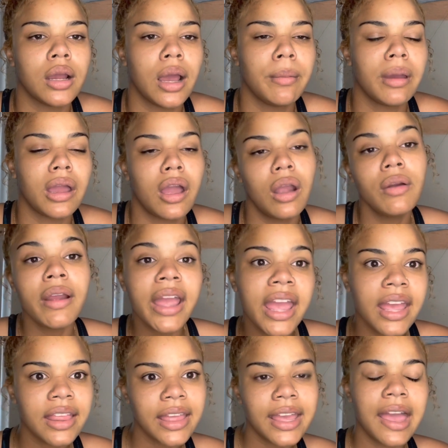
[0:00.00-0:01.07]
I'm like, all
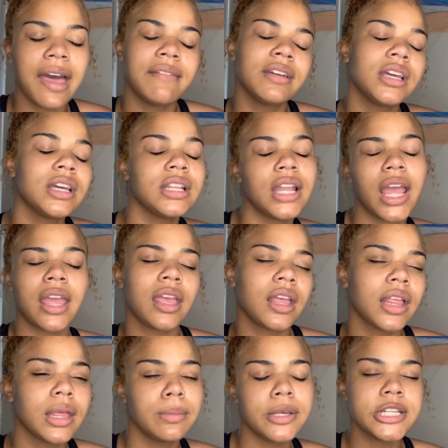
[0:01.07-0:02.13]
right, like have a good night,
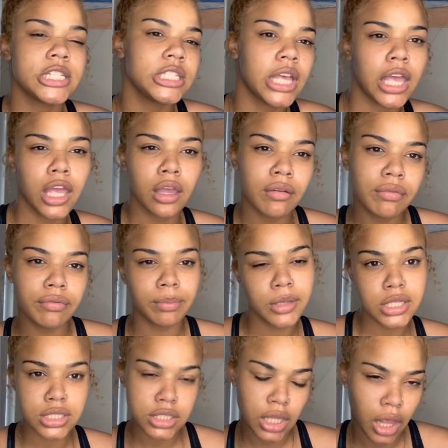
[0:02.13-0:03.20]
like be safe, be
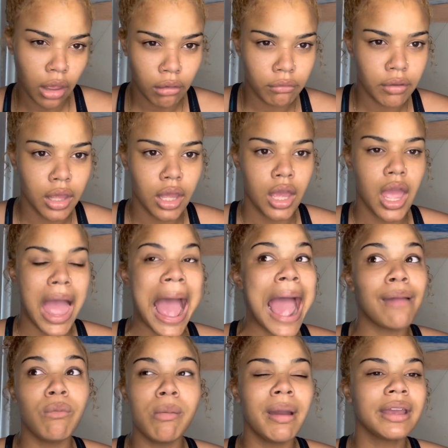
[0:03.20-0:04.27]
safe. I
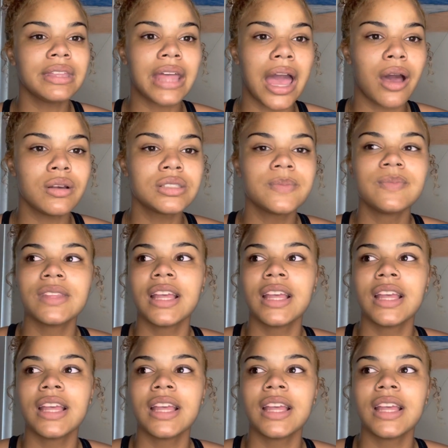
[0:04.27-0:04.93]
went back in the house.